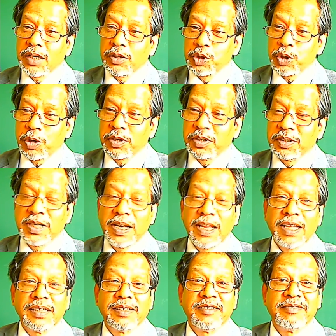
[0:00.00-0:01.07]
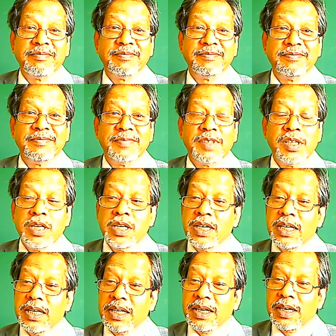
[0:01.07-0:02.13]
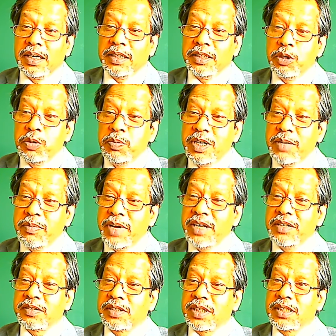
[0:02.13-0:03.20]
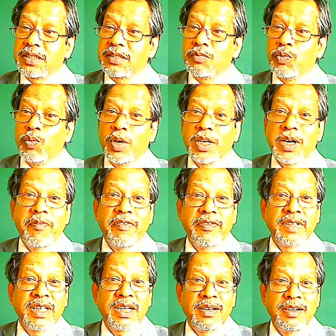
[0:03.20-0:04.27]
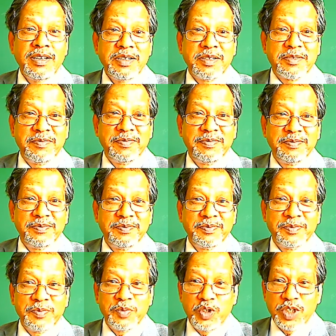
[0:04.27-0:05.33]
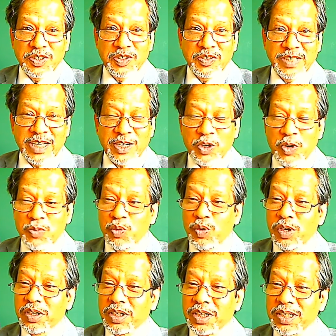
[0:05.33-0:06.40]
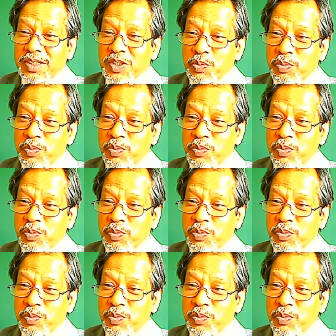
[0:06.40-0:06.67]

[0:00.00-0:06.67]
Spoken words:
Shorter the length. They would be amazed that whatever they learned just in that homework is